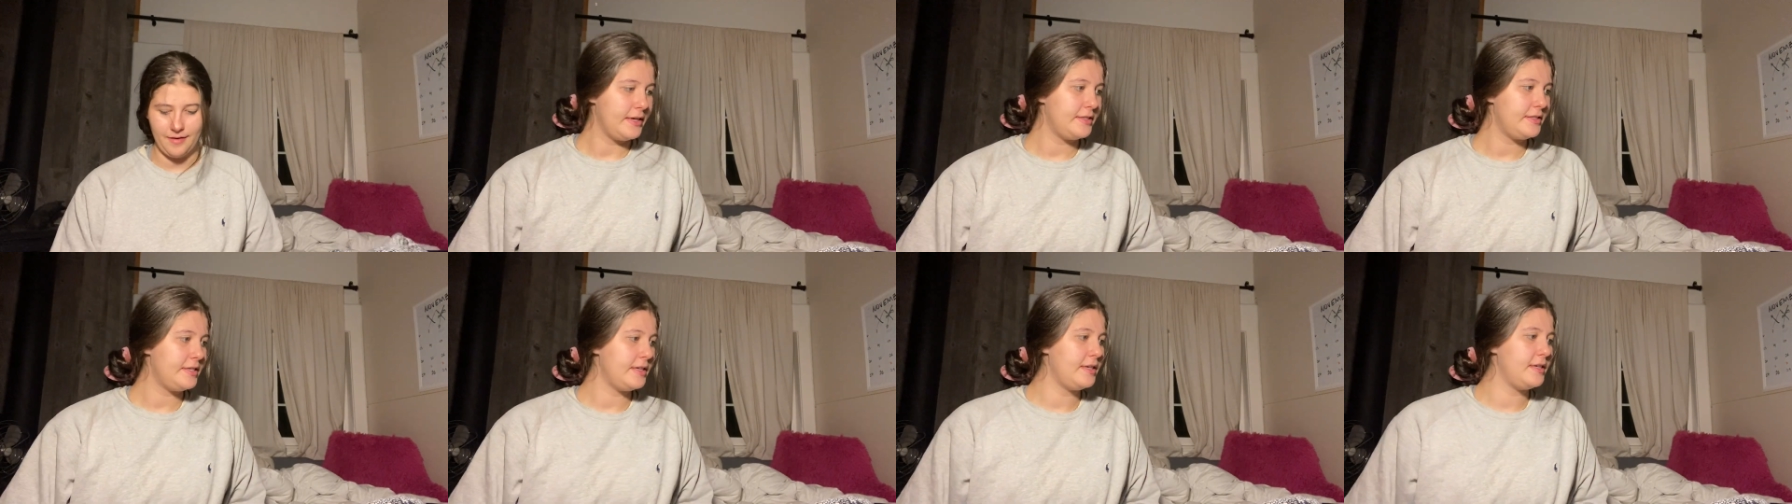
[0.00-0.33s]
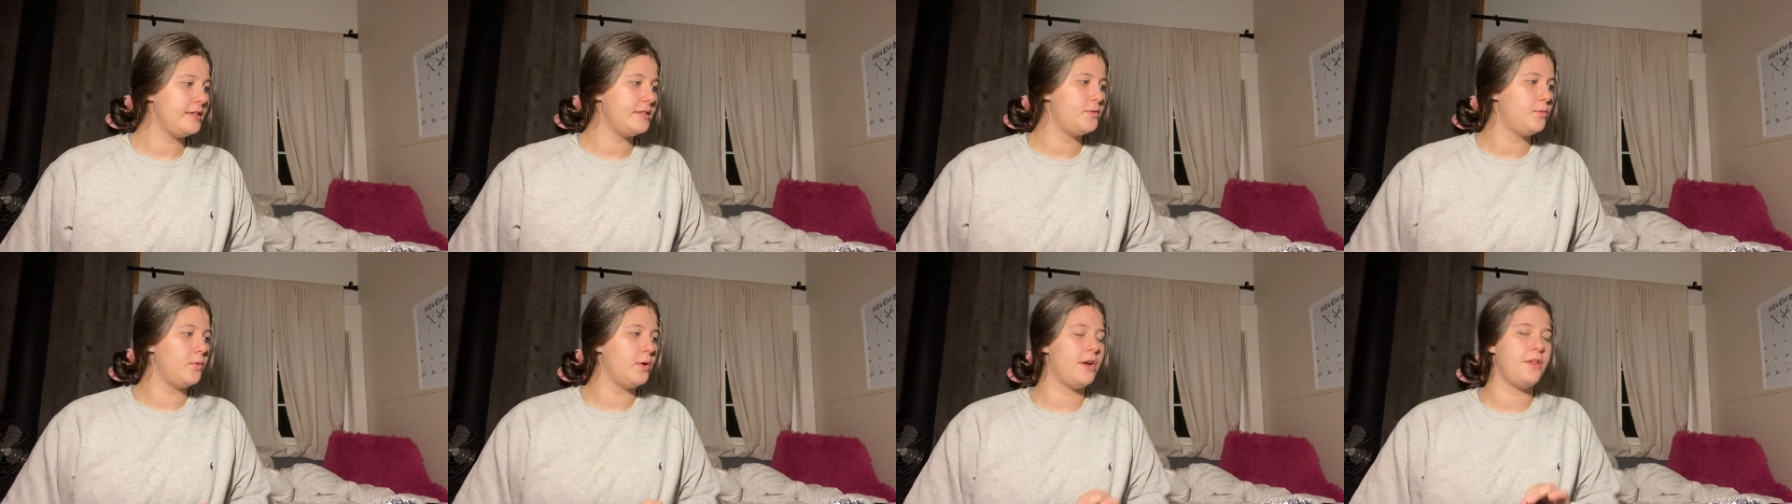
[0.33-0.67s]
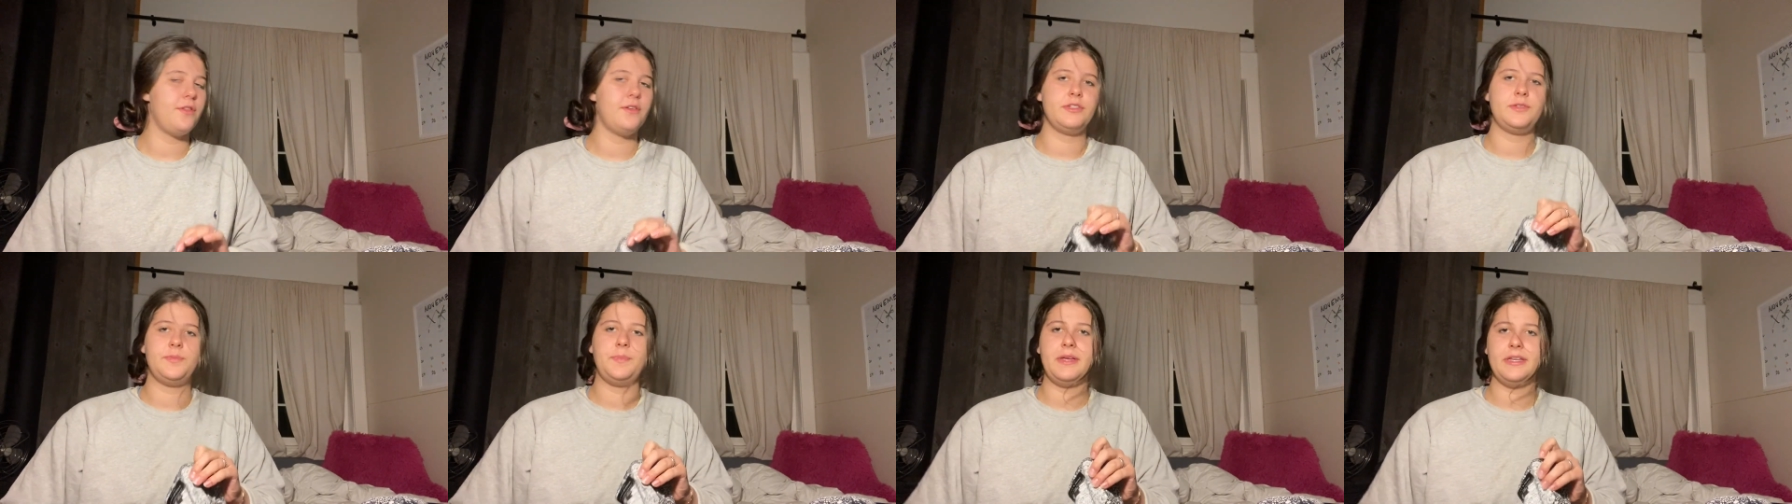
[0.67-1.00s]
This is one of
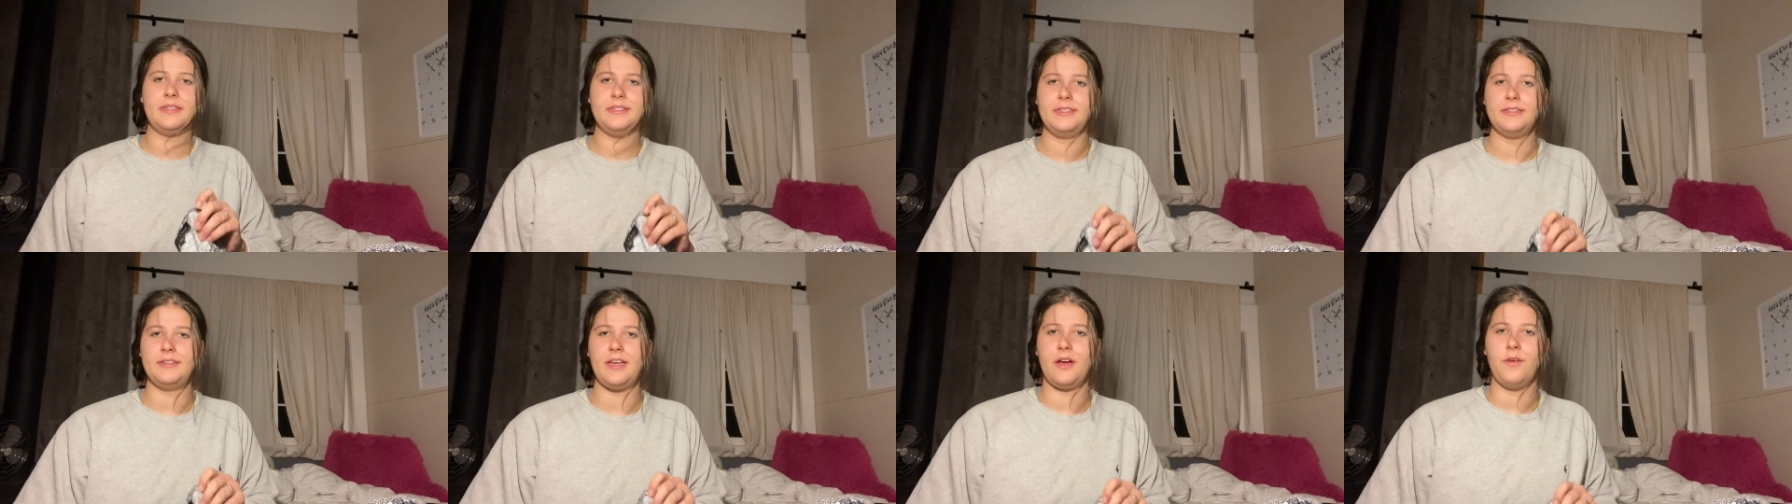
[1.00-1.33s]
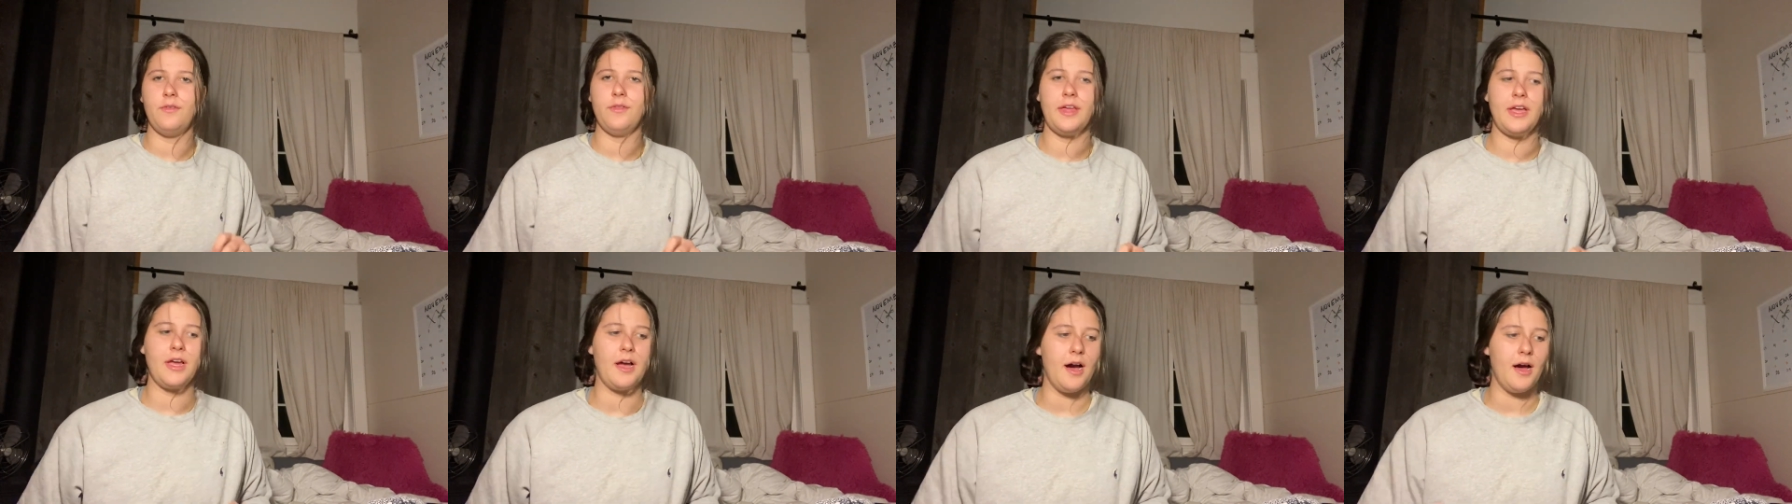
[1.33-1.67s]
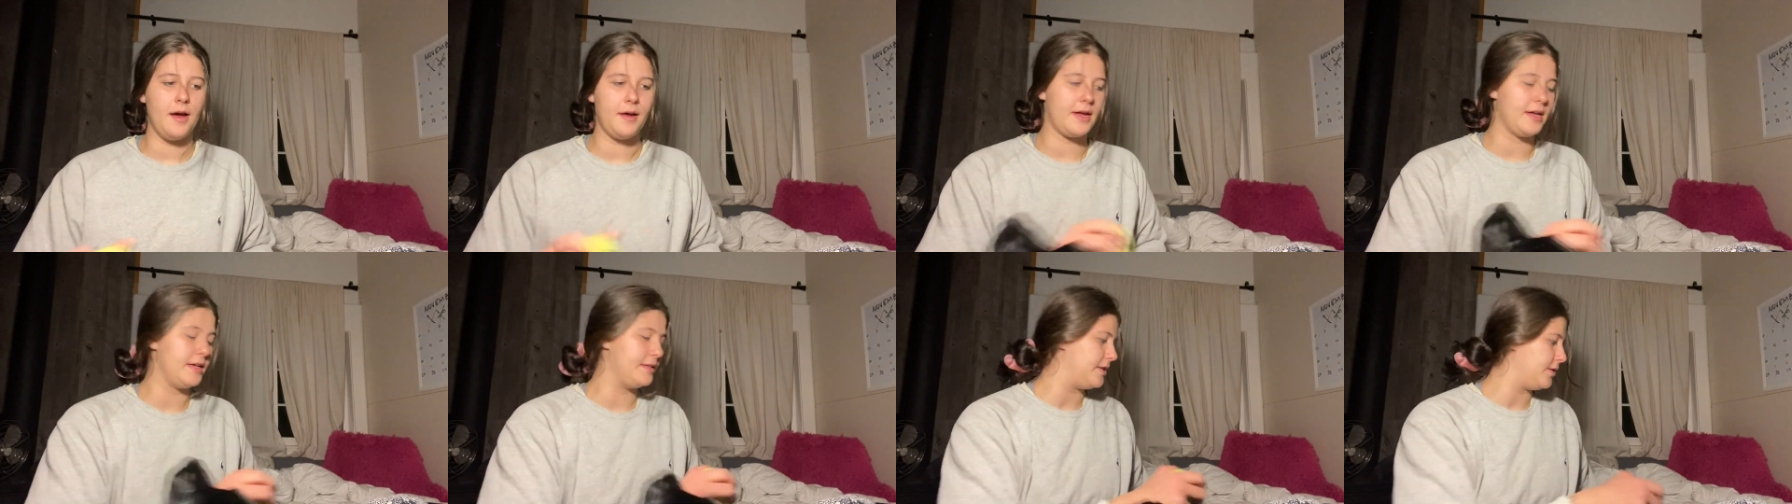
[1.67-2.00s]
those pieces I only
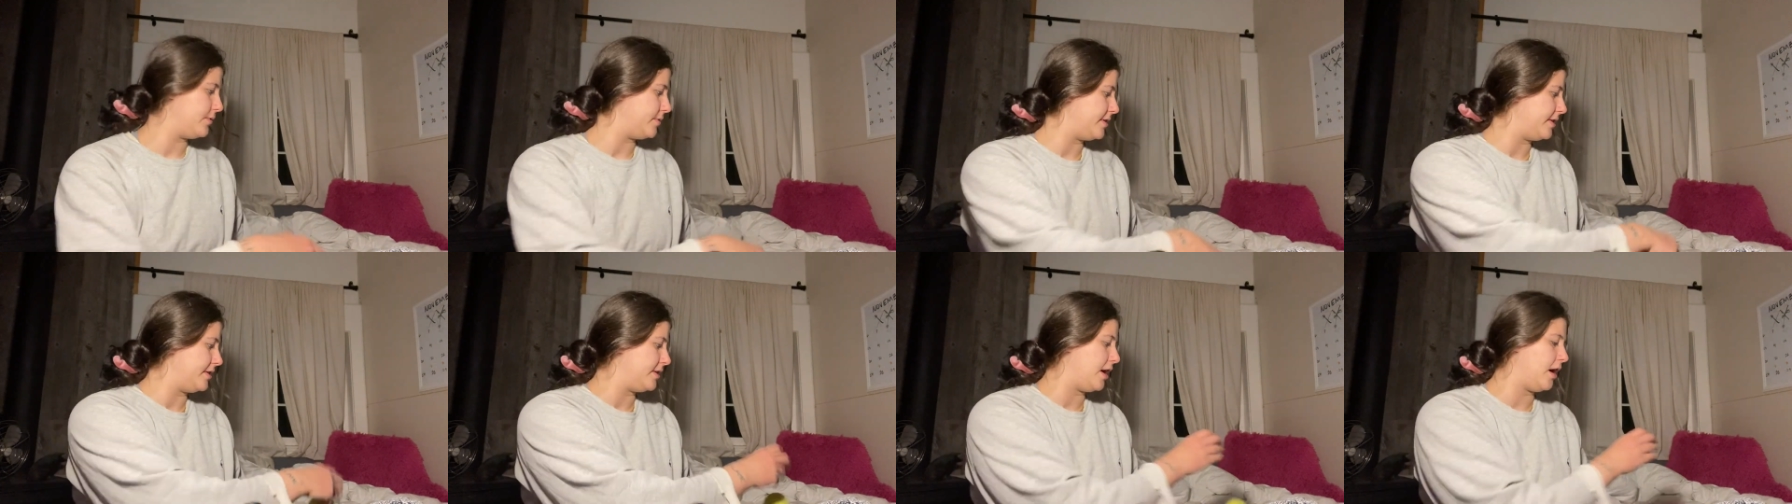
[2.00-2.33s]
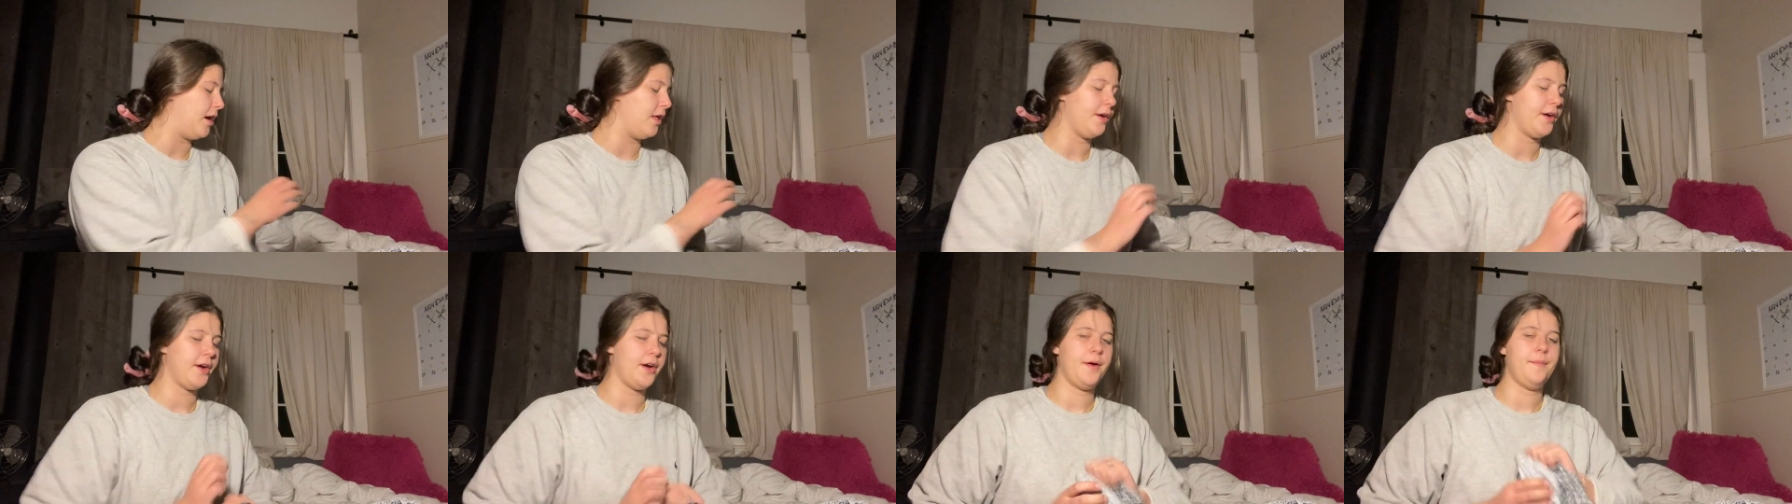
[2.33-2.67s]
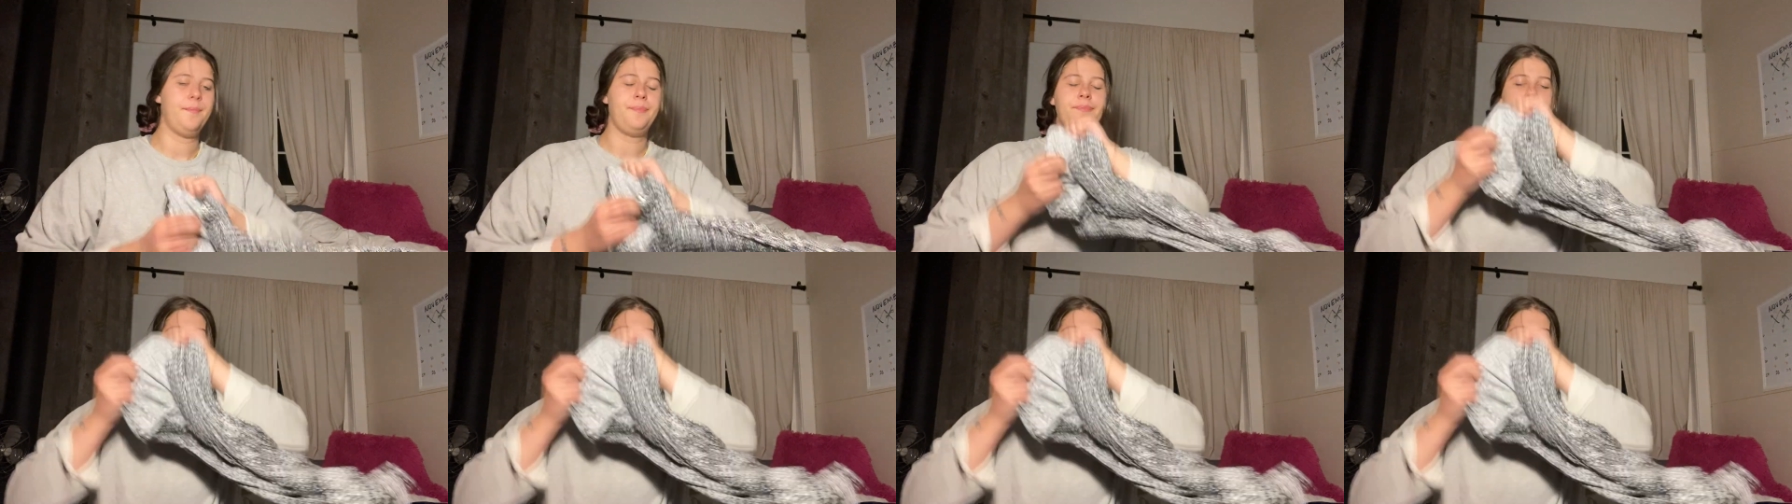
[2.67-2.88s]
got because it was a dollar.